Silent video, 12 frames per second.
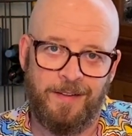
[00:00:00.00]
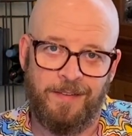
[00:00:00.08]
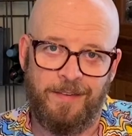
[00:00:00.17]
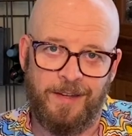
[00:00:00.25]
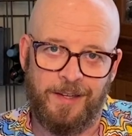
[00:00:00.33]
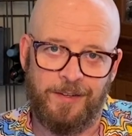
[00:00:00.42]

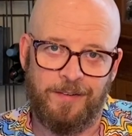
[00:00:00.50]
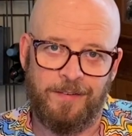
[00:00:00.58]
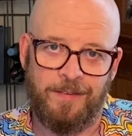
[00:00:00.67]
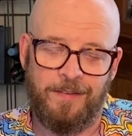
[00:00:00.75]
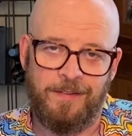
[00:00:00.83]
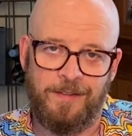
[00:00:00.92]

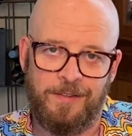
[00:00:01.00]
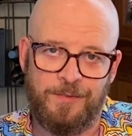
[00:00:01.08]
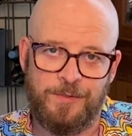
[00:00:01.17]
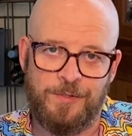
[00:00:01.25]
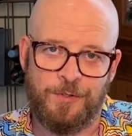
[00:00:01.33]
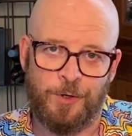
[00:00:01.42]
than the
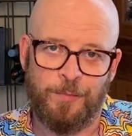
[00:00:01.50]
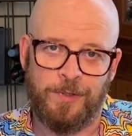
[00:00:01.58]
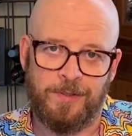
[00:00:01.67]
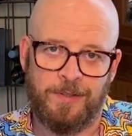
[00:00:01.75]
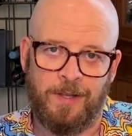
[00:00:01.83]
German